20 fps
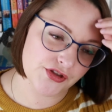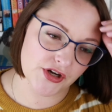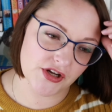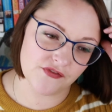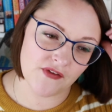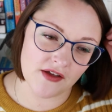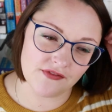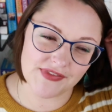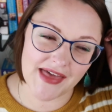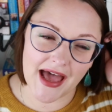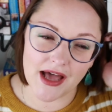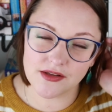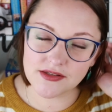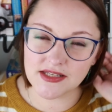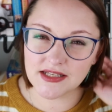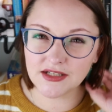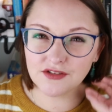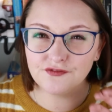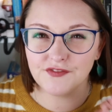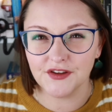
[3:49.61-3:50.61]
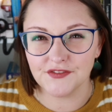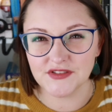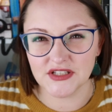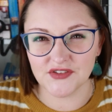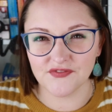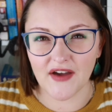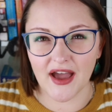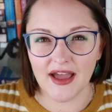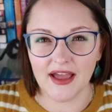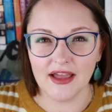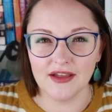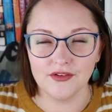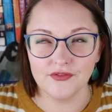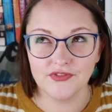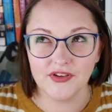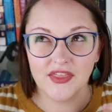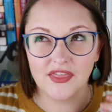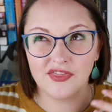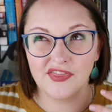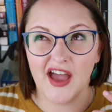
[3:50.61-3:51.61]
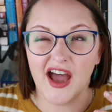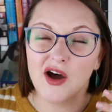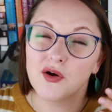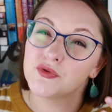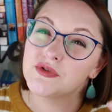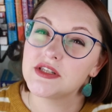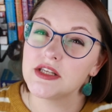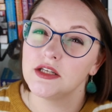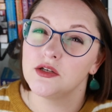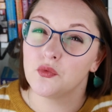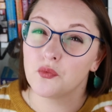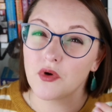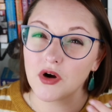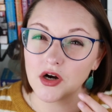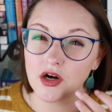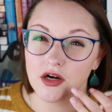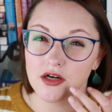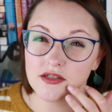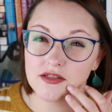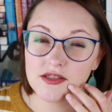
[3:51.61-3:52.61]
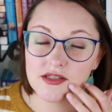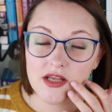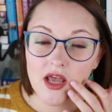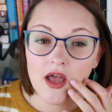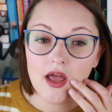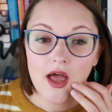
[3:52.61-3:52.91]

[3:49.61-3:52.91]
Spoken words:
35,000 and 55,000 words.